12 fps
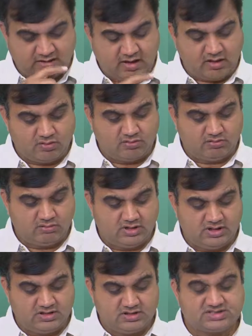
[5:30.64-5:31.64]
Now,
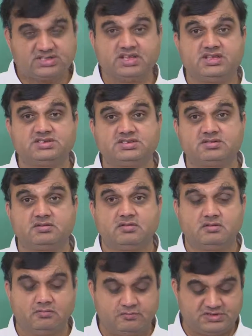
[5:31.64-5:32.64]
in this case
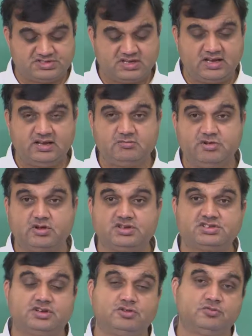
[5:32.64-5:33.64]
physically
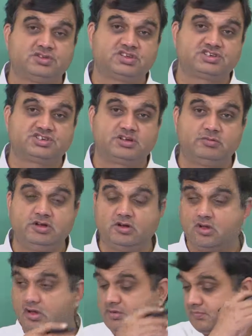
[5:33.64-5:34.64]
because the tube is extremely
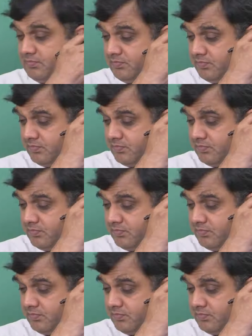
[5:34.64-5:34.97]
long,